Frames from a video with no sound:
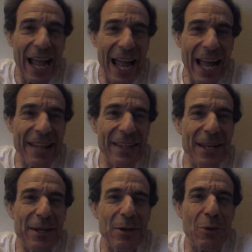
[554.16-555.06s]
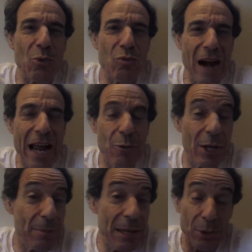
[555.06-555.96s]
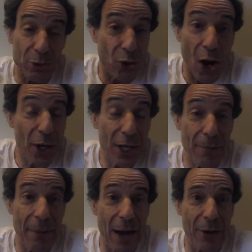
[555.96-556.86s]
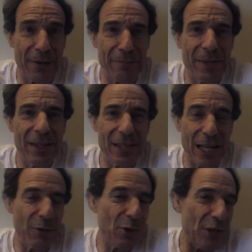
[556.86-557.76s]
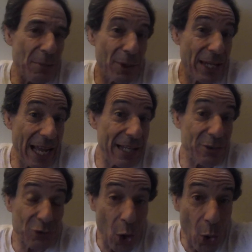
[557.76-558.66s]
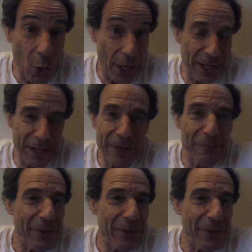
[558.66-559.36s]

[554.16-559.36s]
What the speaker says: And then right-wing people talking about it, like, for example, Candace Owen,